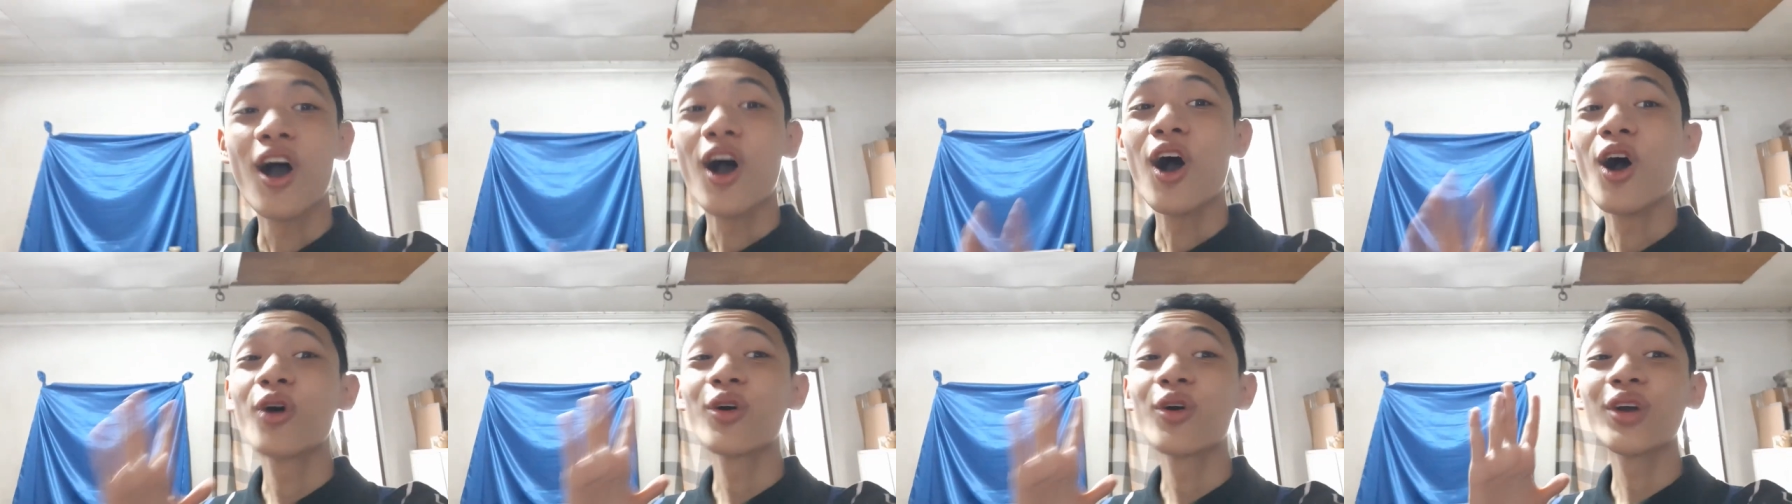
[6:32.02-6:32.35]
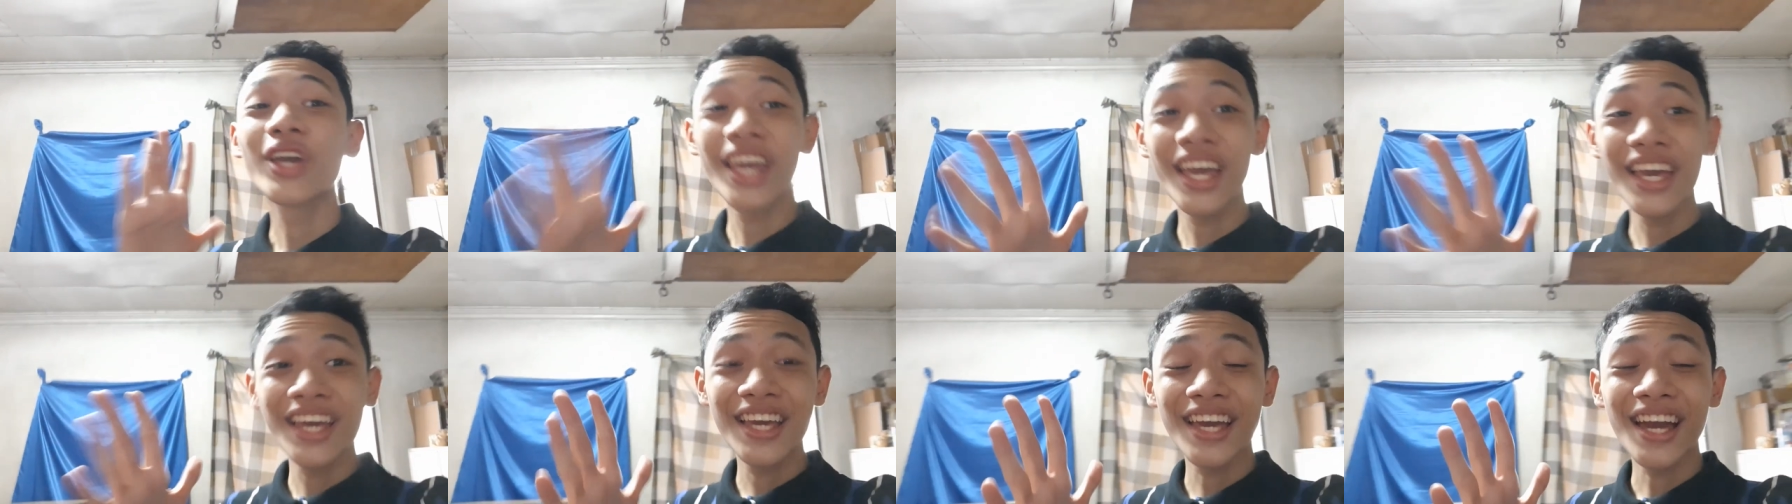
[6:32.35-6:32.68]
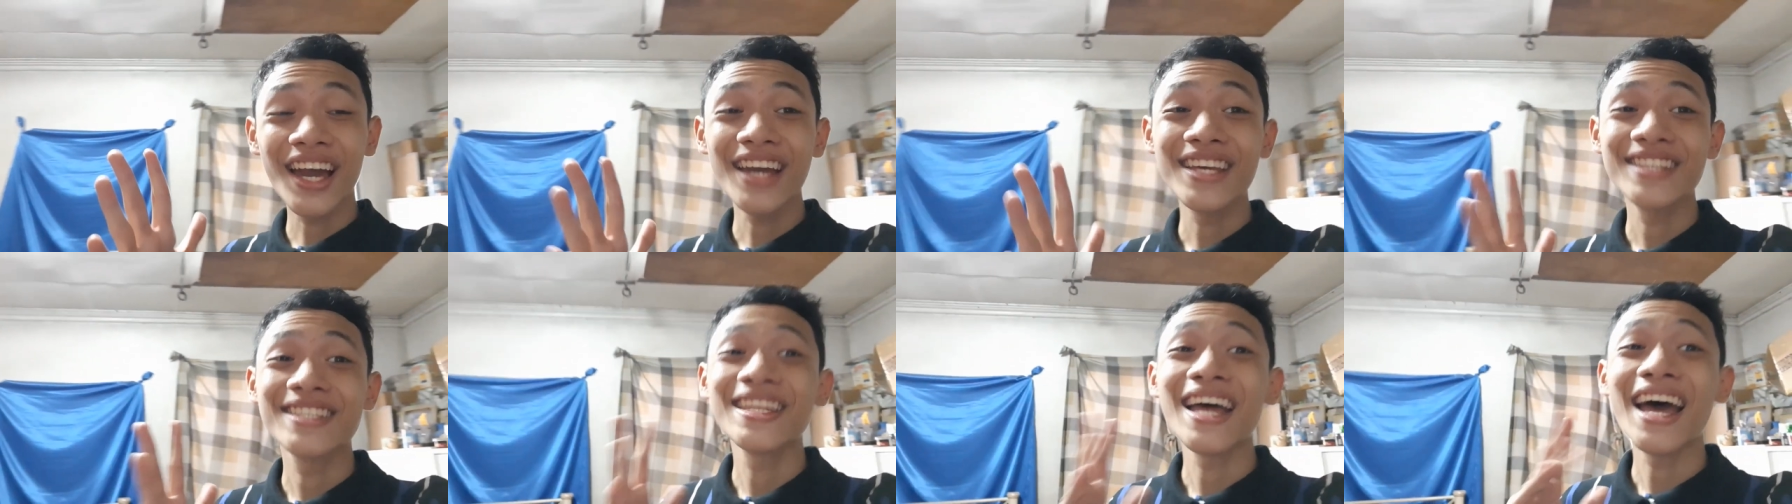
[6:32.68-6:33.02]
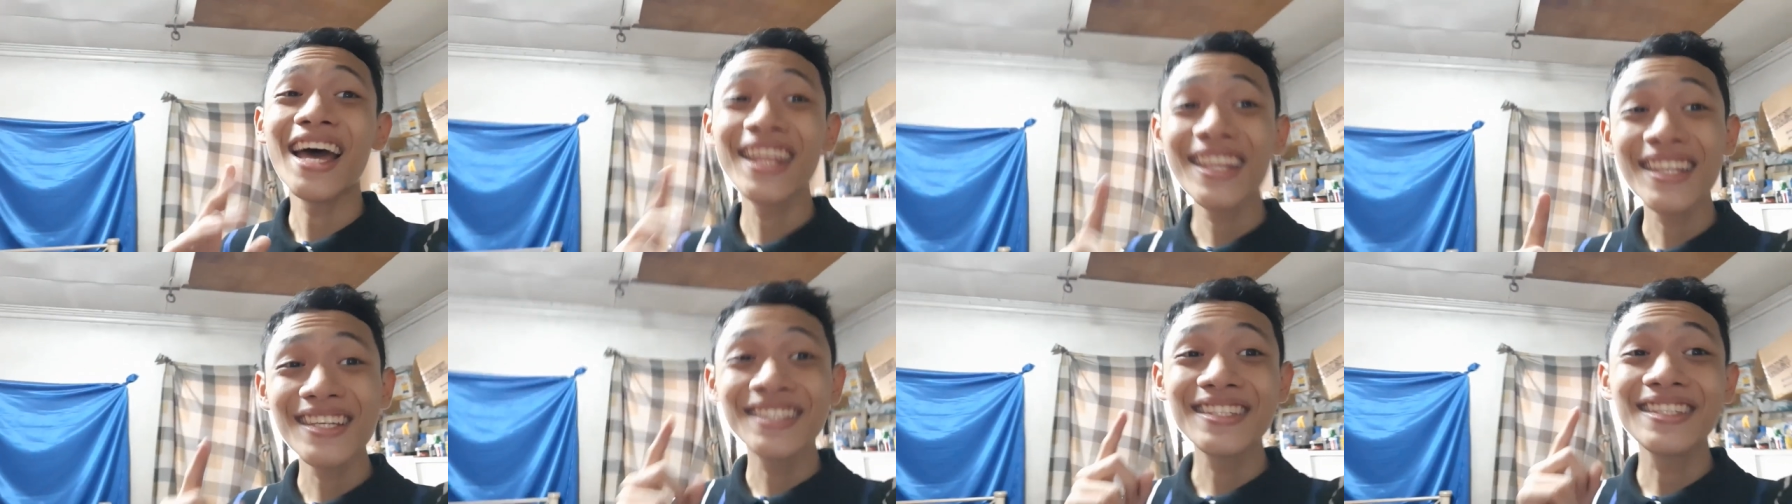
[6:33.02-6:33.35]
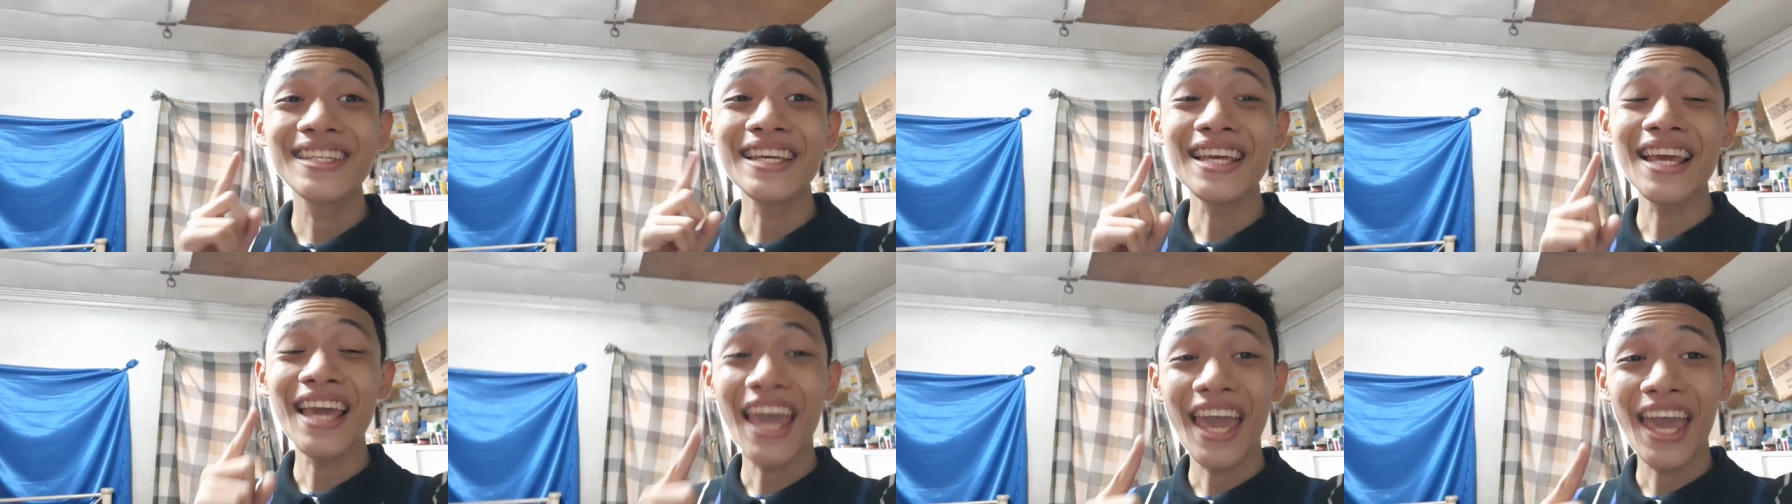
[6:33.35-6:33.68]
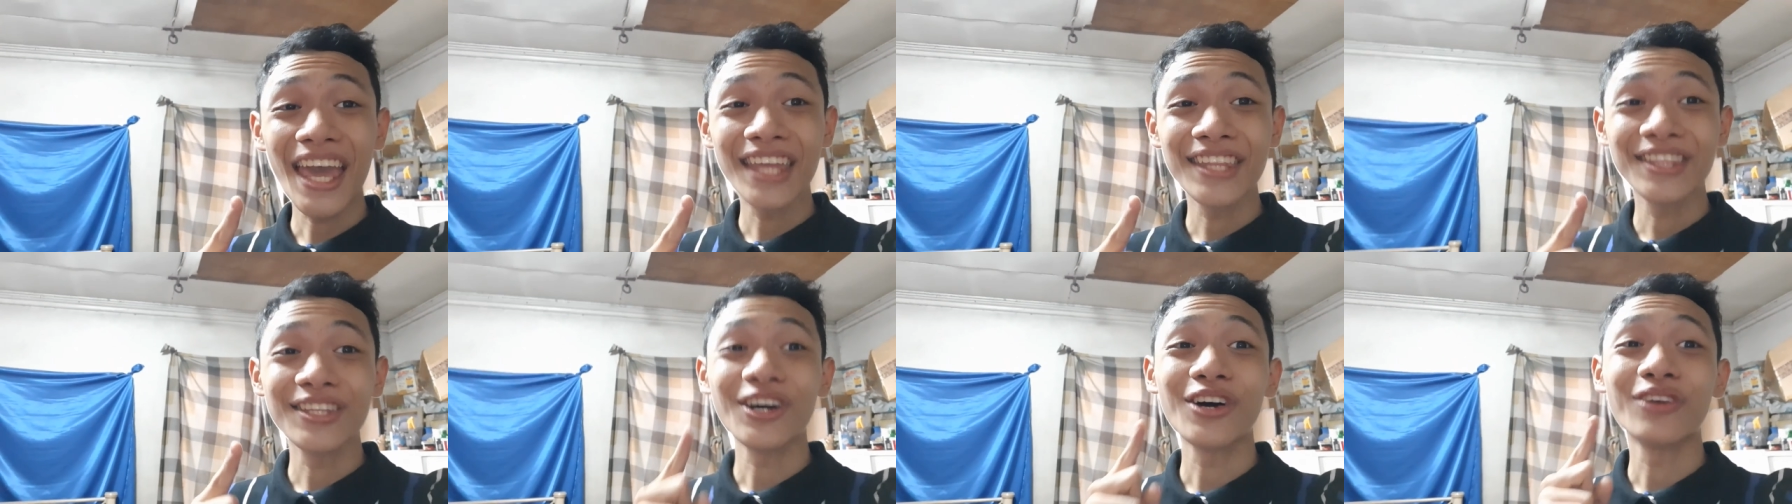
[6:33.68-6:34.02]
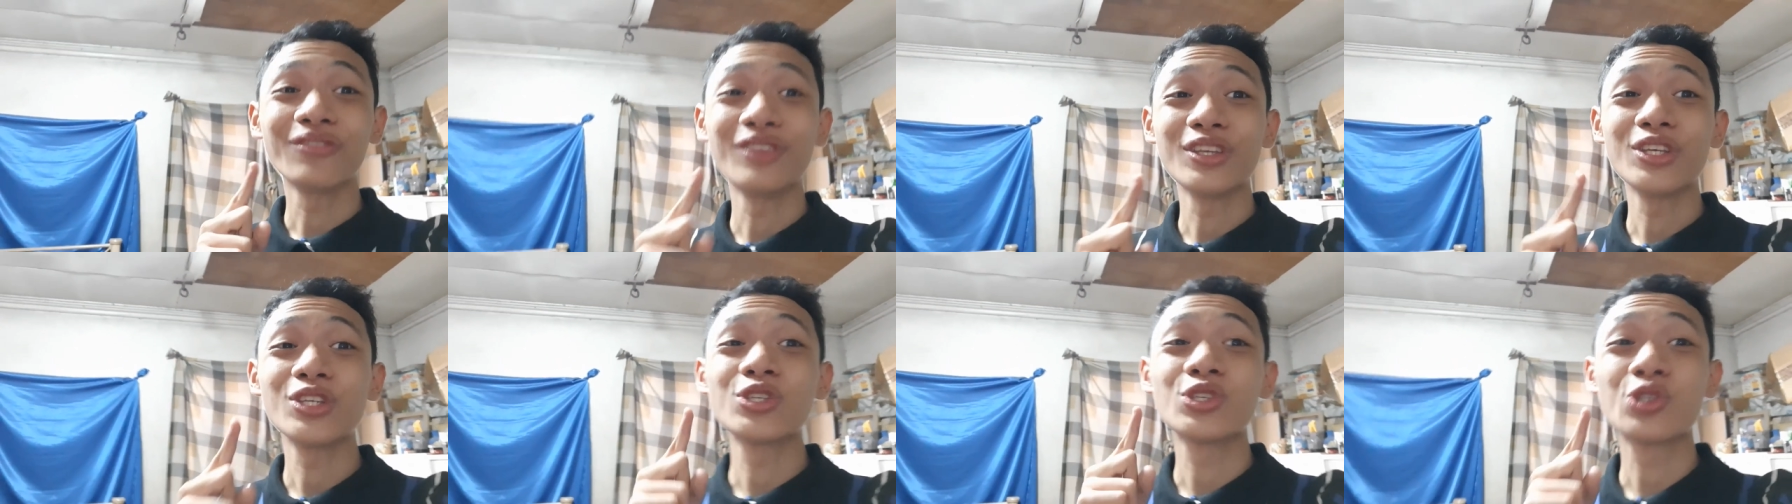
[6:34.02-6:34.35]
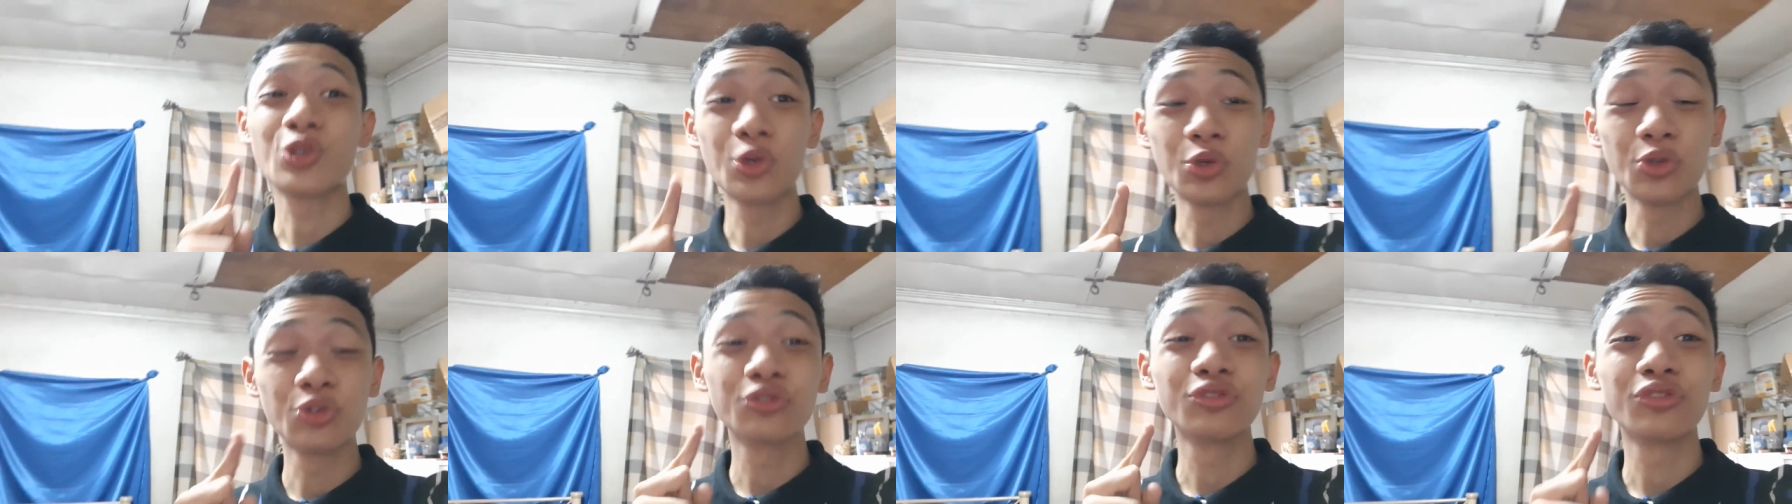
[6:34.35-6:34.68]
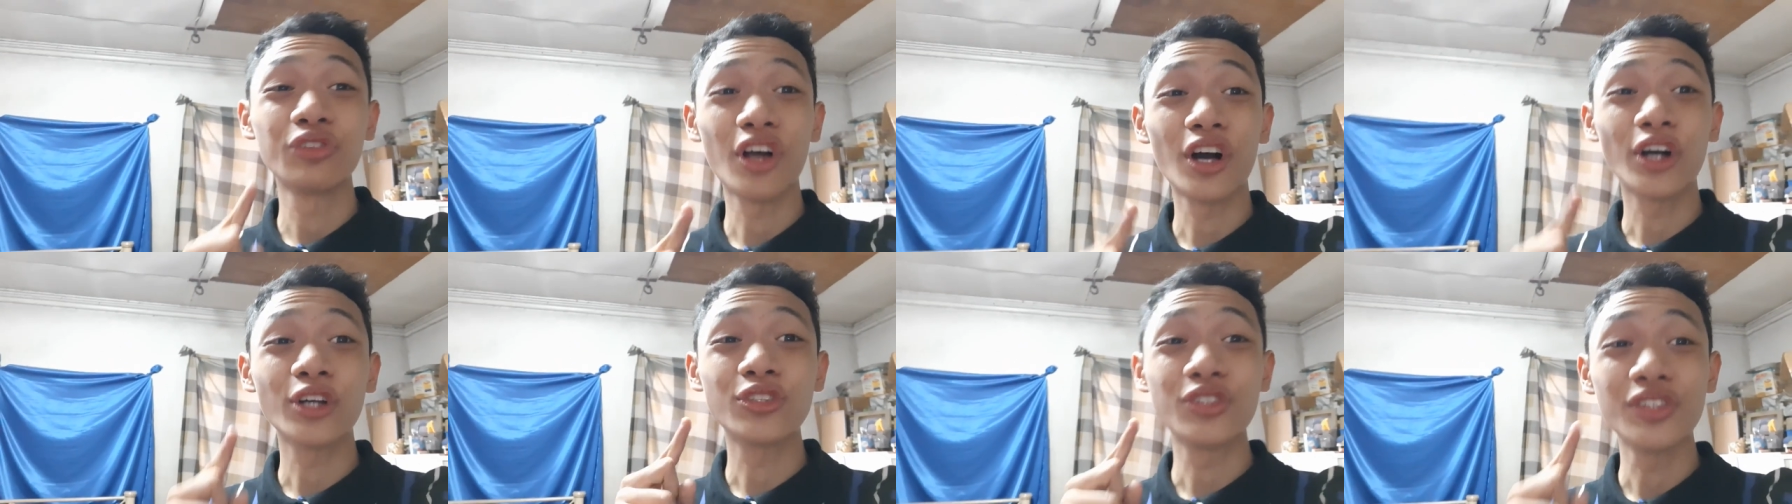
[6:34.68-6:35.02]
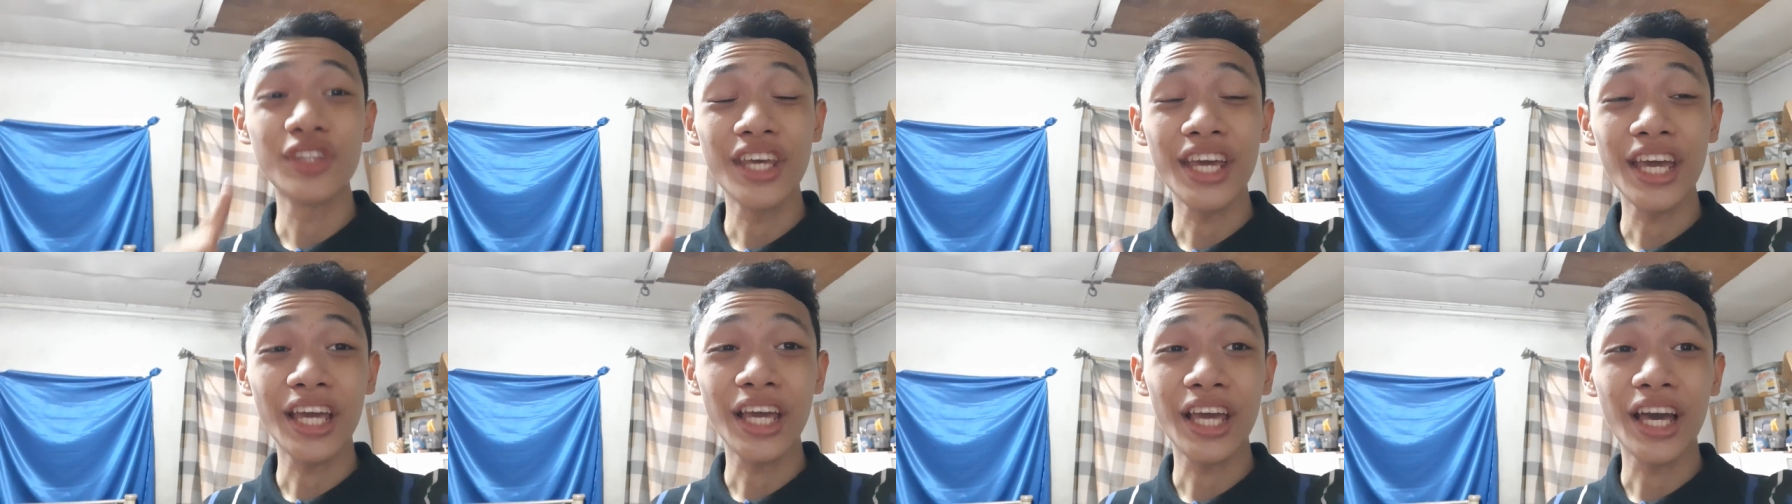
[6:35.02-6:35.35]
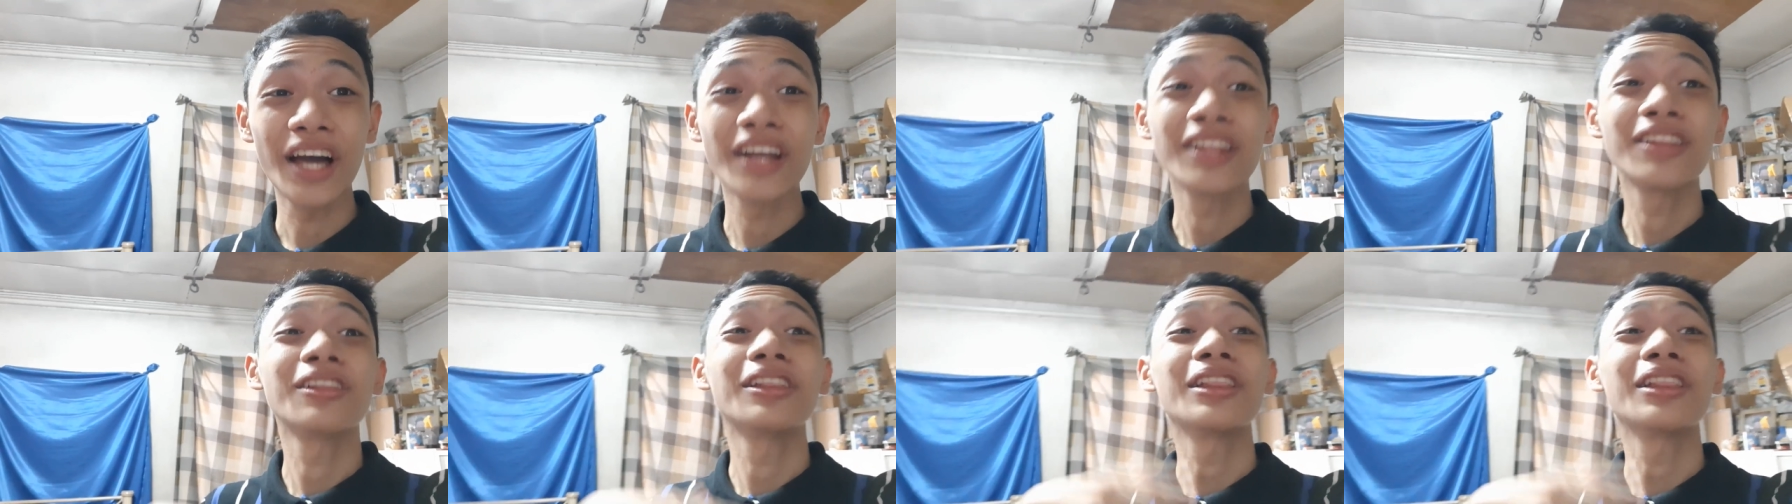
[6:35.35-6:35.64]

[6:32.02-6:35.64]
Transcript: Okay guys, that is the end of this school vlog today.